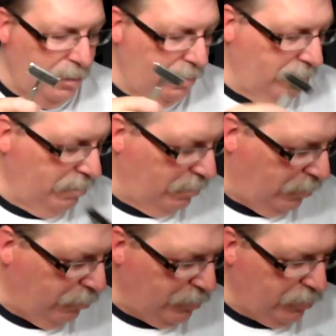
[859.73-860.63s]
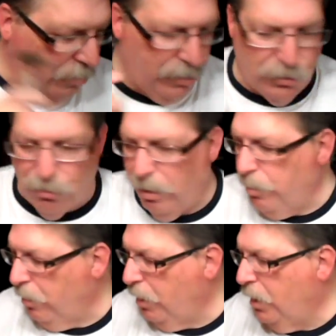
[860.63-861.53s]
and the Kriss Kross
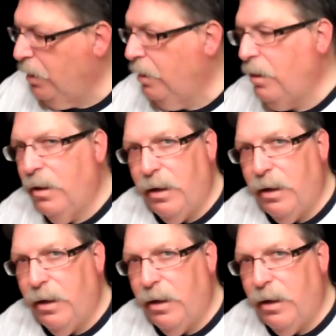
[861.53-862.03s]
Stropper,